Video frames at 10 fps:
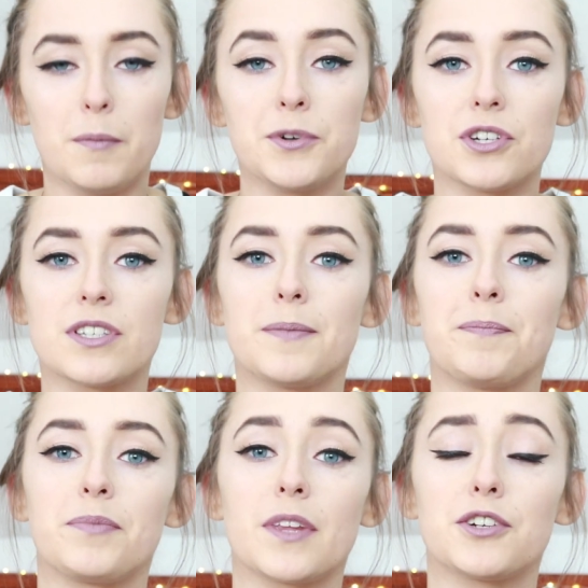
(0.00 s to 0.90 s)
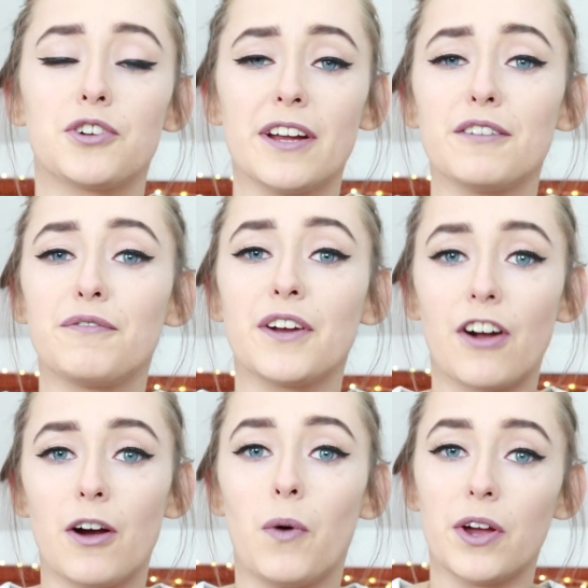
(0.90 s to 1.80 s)
But just try to
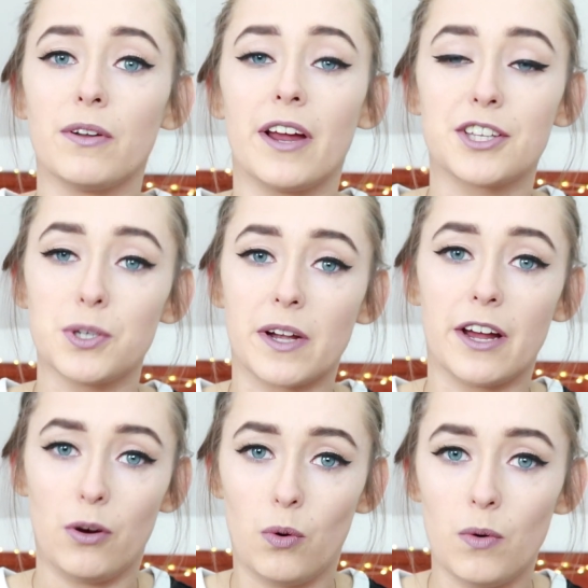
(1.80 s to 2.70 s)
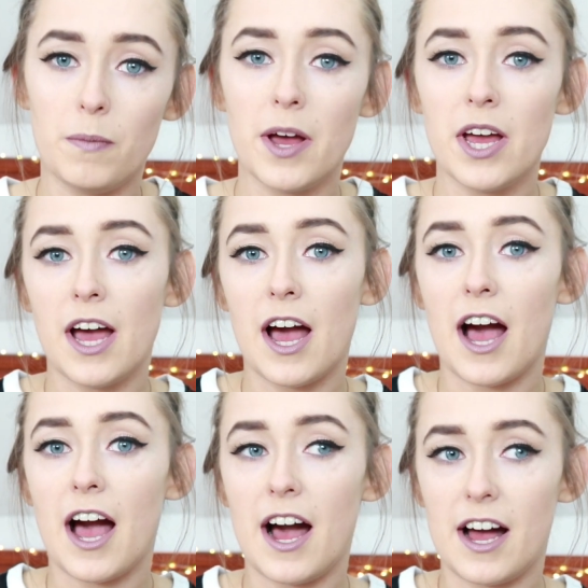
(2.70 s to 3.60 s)
figure out what you like doing at home
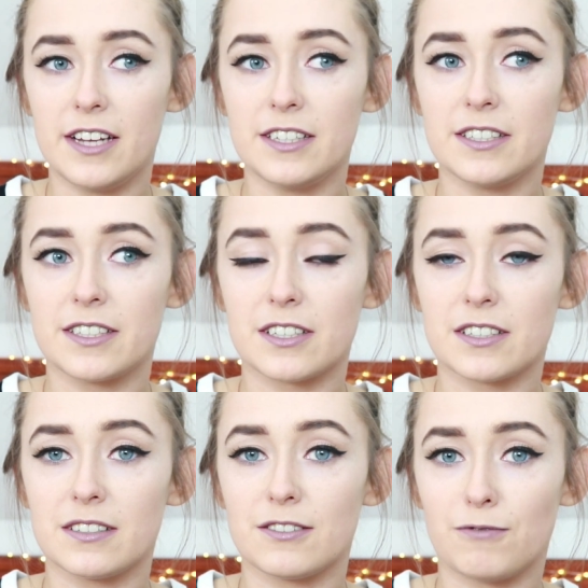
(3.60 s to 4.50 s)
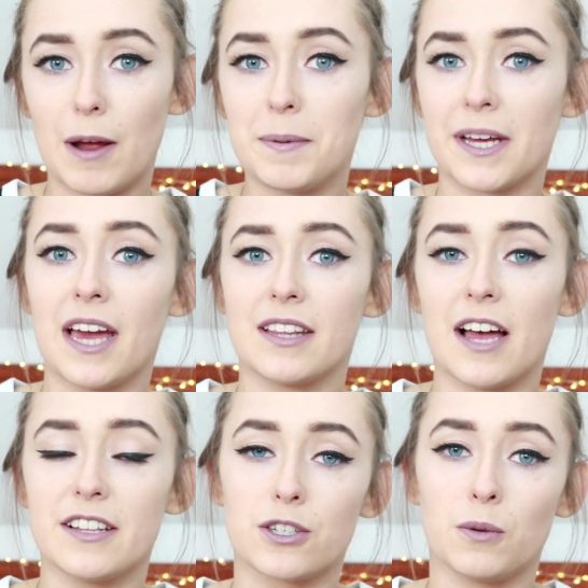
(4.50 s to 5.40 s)
and replicate
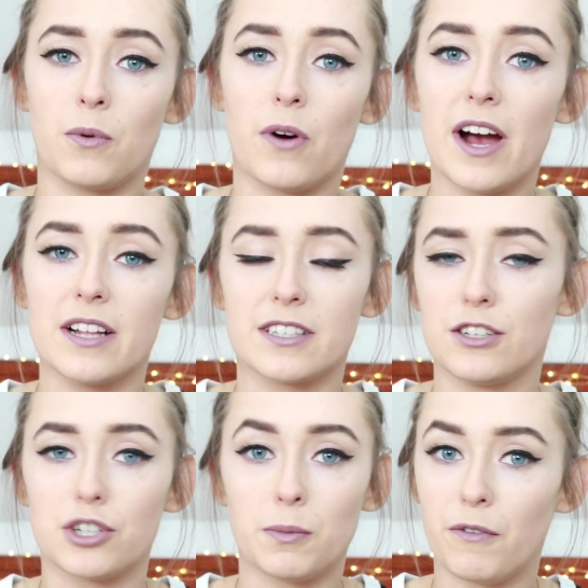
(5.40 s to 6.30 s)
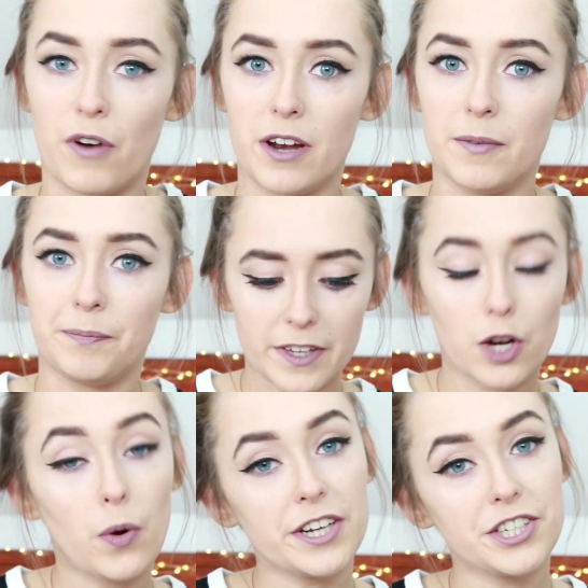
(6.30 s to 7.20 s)
that in somewhere else, and you should be fine.
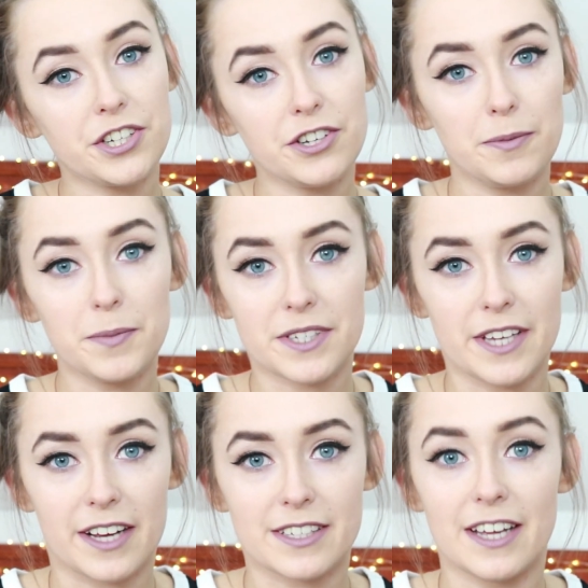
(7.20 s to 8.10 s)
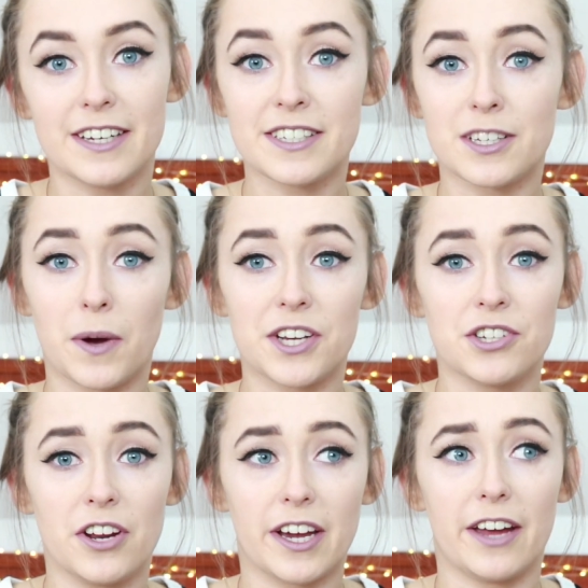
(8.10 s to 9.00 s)
Question number 6, and this is a
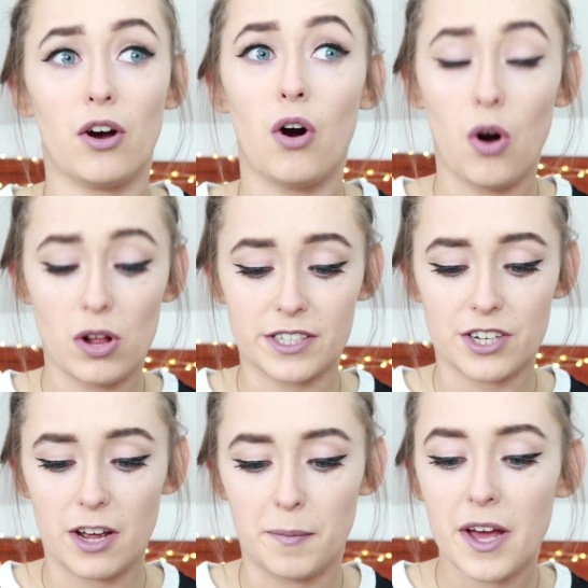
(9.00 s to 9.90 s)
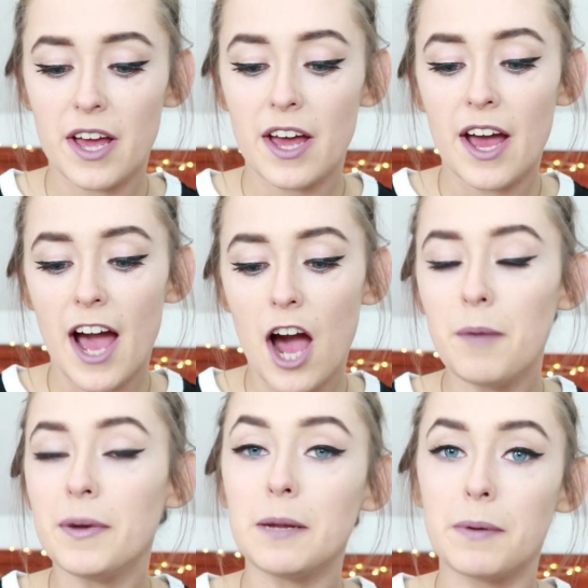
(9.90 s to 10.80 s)
question I get all the time.
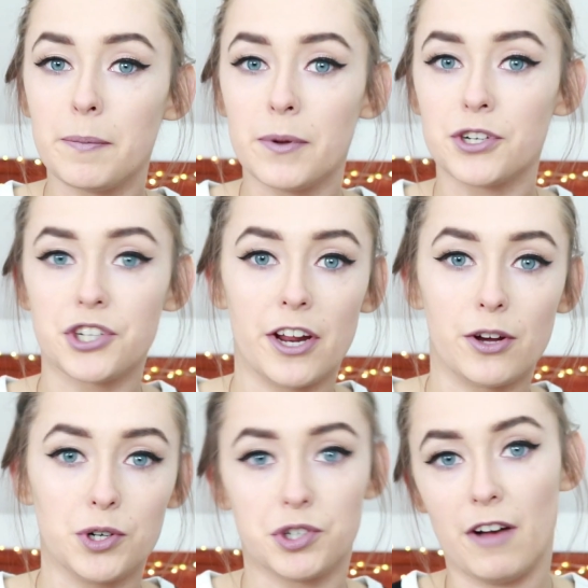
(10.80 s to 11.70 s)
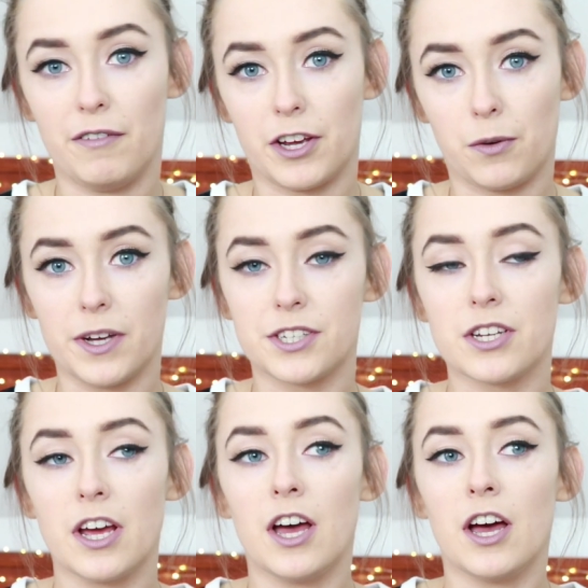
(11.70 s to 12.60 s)
How many people should I go traveling
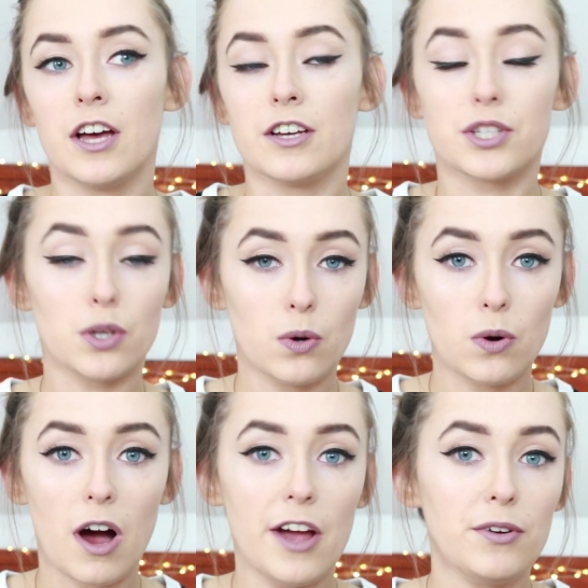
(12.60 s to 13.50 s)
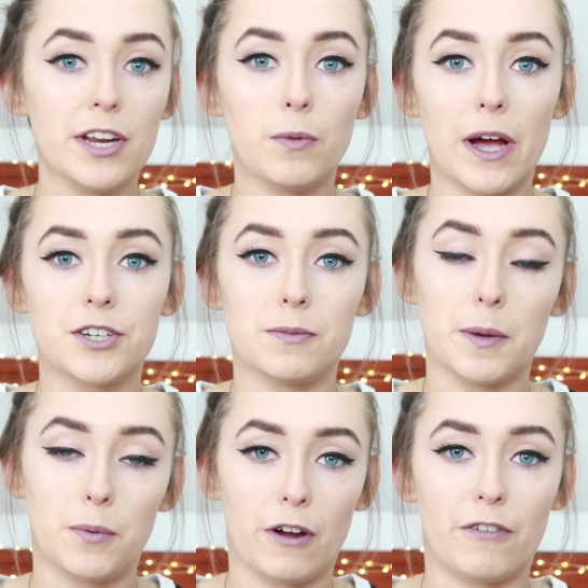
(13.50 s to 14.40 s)
with? So I only went with
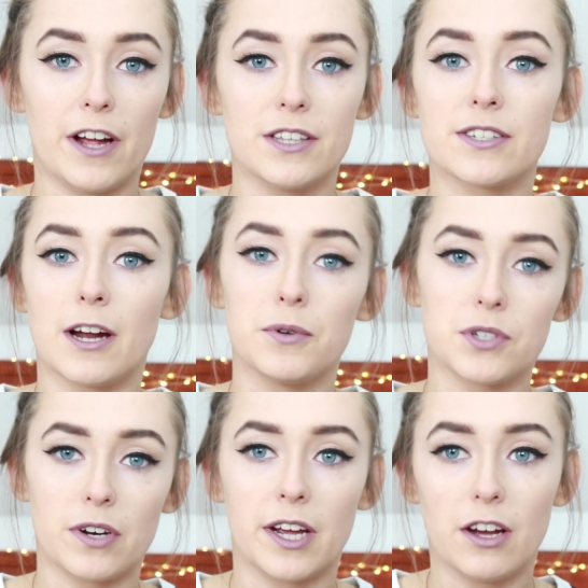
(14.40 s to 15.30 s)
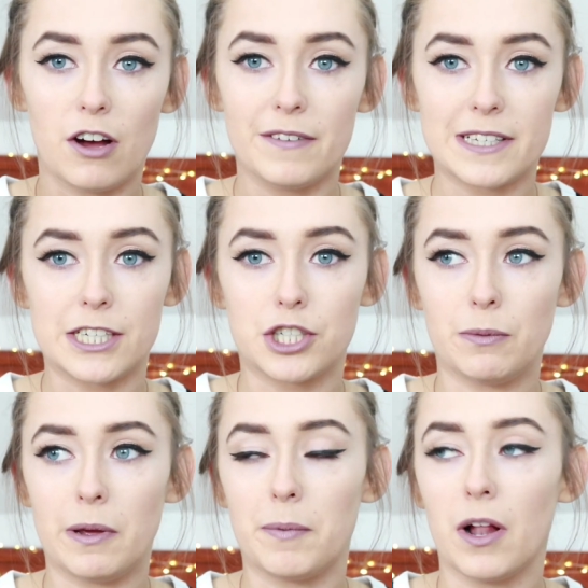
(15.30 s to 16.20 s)
my boyfriend, so that was only obviously
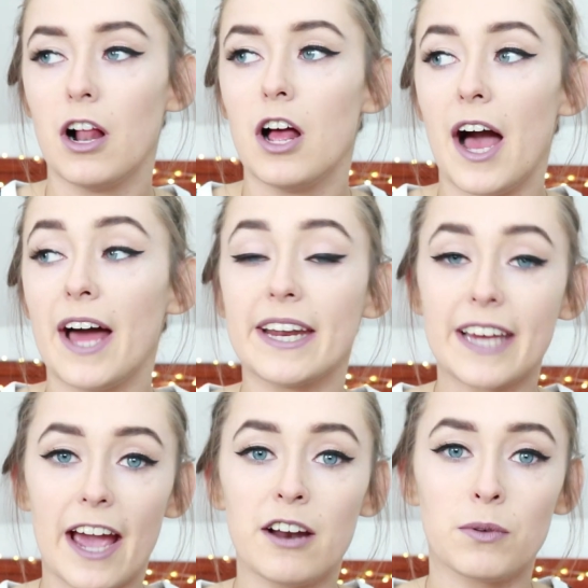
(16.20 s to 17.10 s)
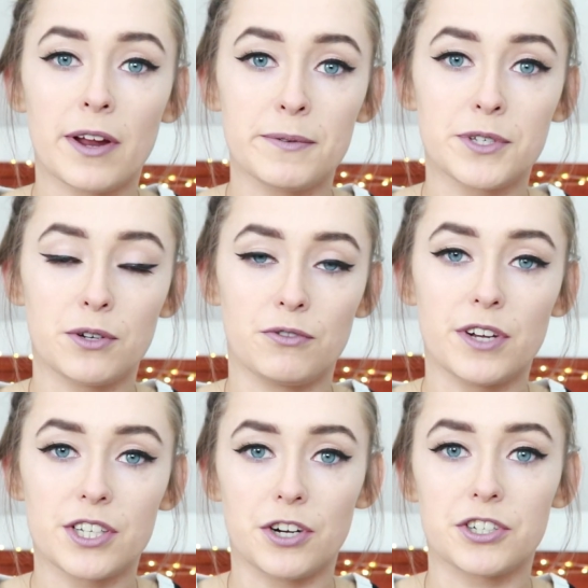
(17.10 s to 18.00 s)
2 people. And again, when I was doing
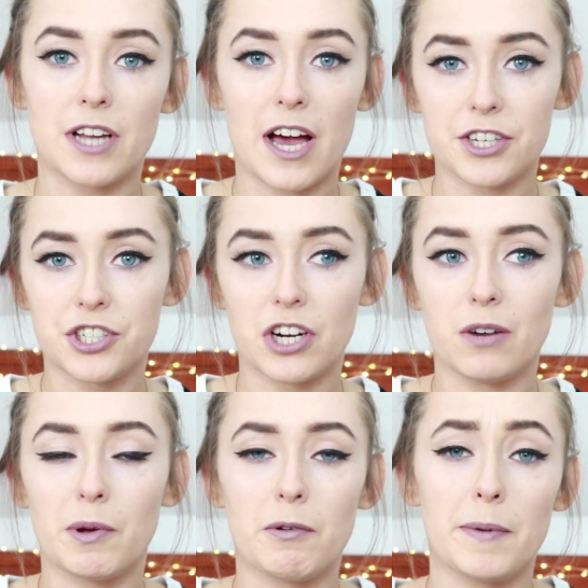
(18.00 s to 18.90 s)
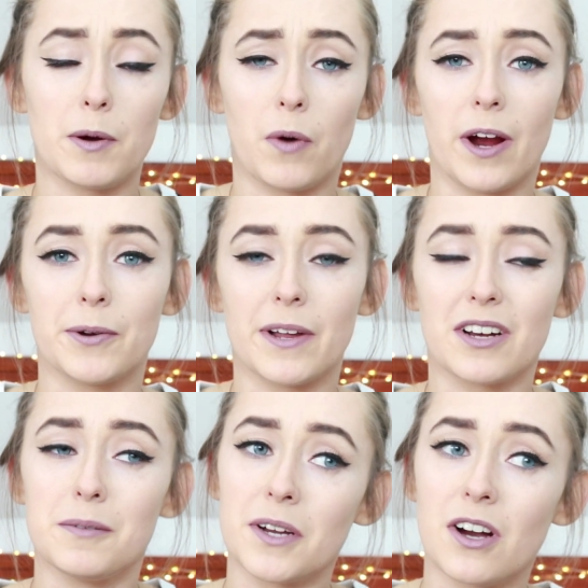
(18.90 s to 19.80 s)
research last year, we were a bit worried,
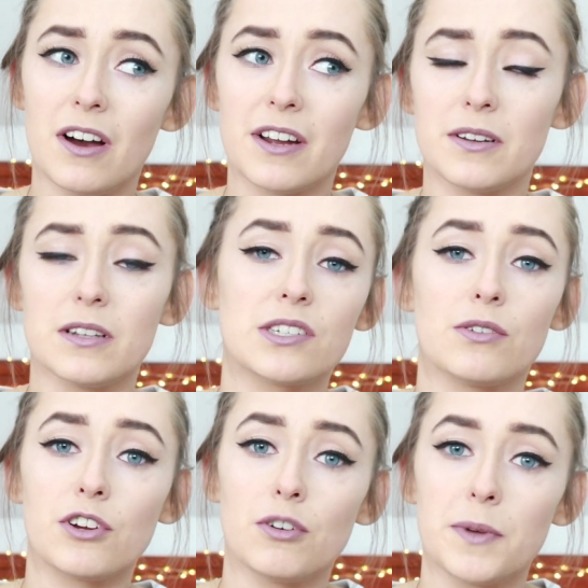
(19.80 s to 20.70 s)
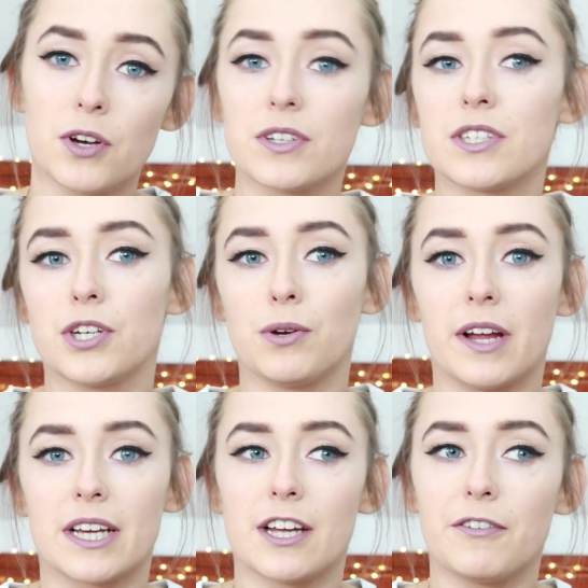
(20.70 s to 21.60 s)
like, oh my god, it's only going to be us 2,
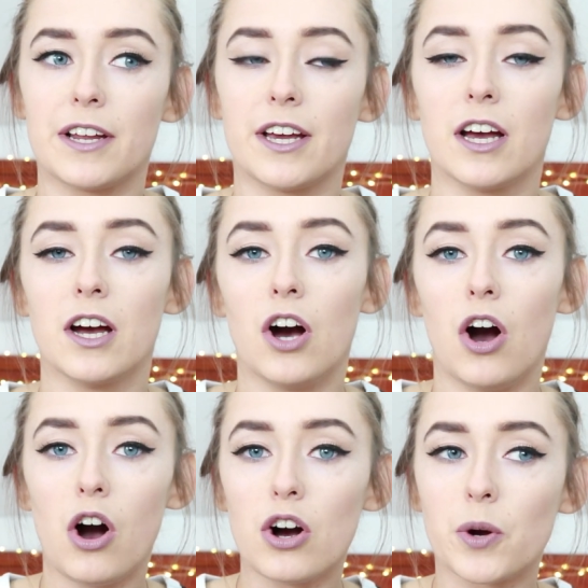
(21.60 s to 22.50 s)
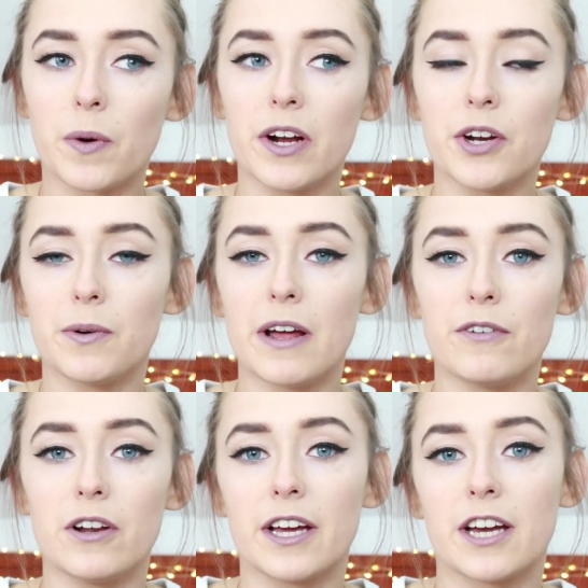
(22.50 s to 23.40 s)
like, is that really awkward or
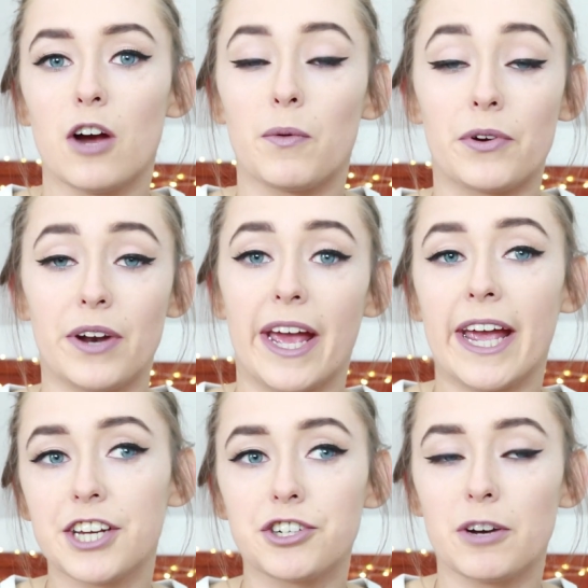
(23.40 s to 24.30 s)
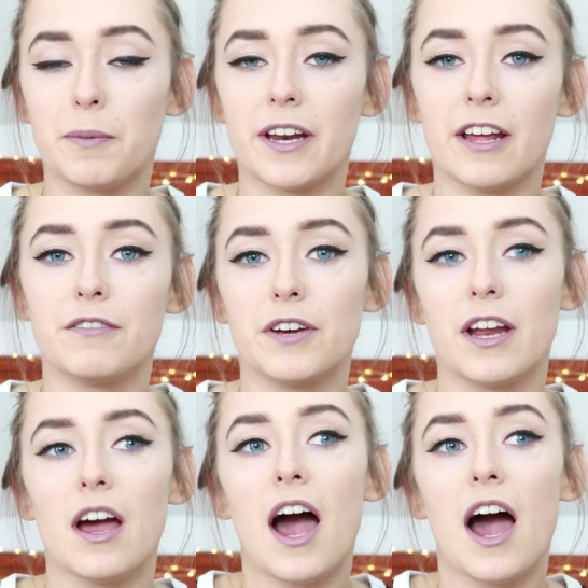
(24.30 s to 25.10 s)
whatever, like, we're going to hate each other by the end of it.